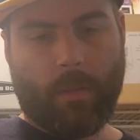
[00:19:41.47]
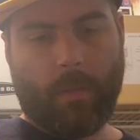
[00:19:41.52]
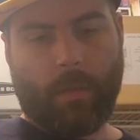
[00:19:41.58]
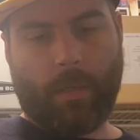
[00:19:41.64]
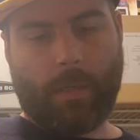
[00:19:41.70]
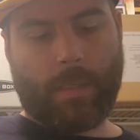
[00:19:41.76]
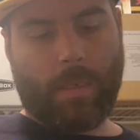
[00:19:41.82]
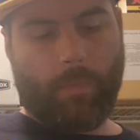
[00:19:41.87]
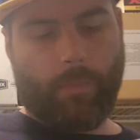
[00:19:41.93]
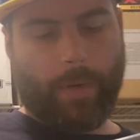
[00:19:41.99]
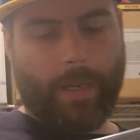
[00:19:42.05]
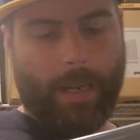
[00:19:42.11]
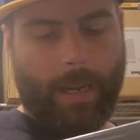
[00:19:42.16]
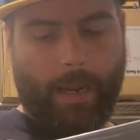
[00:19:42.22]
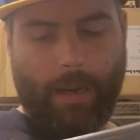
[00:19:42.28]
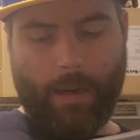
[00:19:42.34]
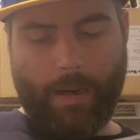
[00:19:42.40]
Next up, we
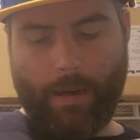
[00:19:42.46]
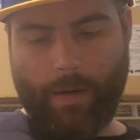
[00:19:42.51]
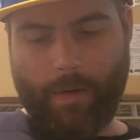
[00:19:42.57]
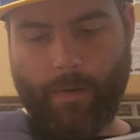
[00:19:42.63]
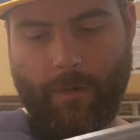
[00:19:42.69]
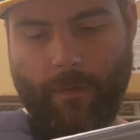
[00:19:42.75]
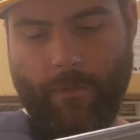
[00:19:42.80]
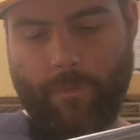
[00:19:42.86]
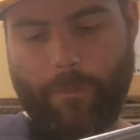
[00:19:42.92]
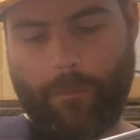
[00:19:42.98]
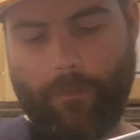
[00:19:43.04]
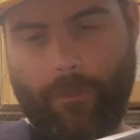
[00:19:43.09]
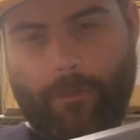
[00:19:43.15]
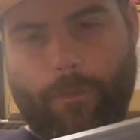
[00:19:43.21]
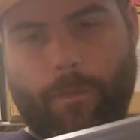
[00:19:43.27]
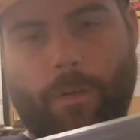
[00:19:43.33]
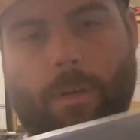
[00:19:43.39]
have
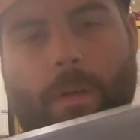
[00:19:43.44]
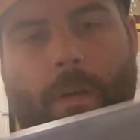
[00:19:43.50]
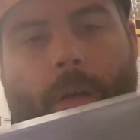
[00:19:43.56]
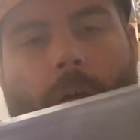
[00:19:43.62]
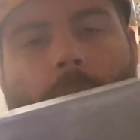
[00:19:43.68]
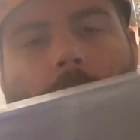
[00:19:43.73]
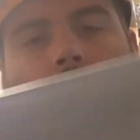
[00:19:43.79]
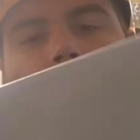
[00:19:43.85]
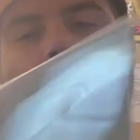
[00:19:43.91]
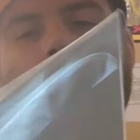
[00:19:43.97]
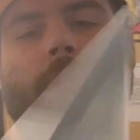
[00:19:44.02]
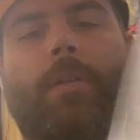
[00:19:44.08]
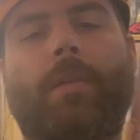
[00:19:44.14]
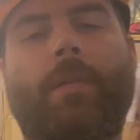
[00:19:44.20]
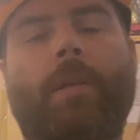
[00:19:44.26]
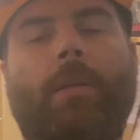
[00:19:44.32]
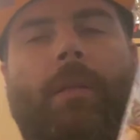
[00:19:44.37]

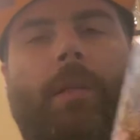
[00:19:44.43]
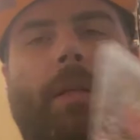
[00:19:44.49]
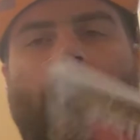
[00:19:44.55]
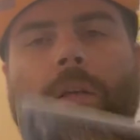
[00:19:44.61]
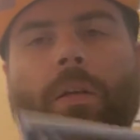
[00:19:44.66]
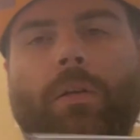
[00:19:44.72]
Justice League